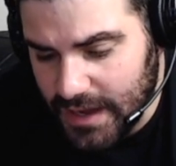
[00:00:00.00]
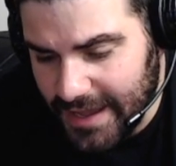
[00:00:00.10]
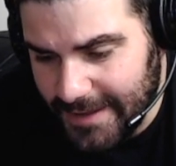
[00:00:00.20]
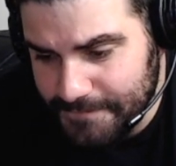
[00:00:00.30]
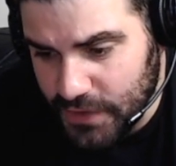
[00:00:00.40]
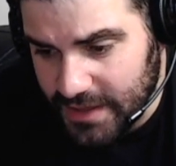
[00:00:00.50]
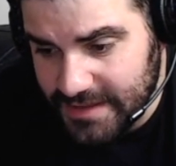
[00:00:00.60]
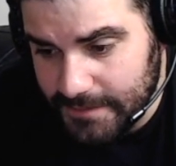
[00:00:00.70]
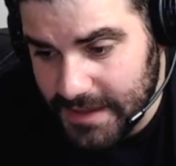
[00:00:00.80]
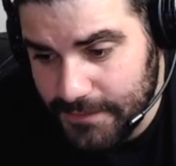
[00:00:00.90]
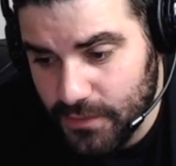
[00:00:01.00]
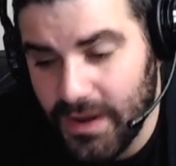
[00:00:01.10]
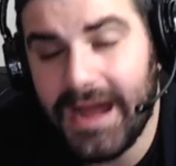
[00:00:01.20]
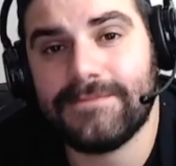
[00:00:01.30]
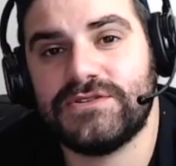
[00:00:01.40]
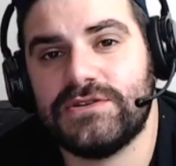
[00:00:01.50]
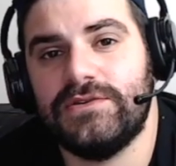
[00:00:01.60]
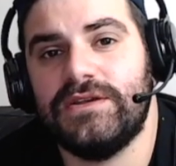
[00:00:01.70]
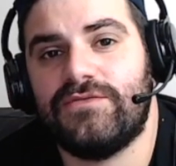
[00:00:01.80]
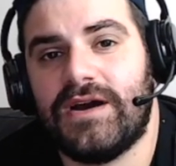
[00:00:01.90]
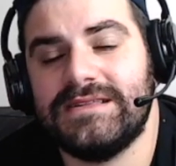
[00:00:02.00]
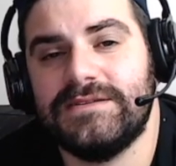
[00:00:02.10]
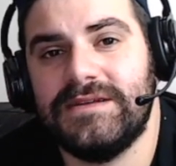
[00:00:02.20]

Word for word: um, I think people were absolutely right to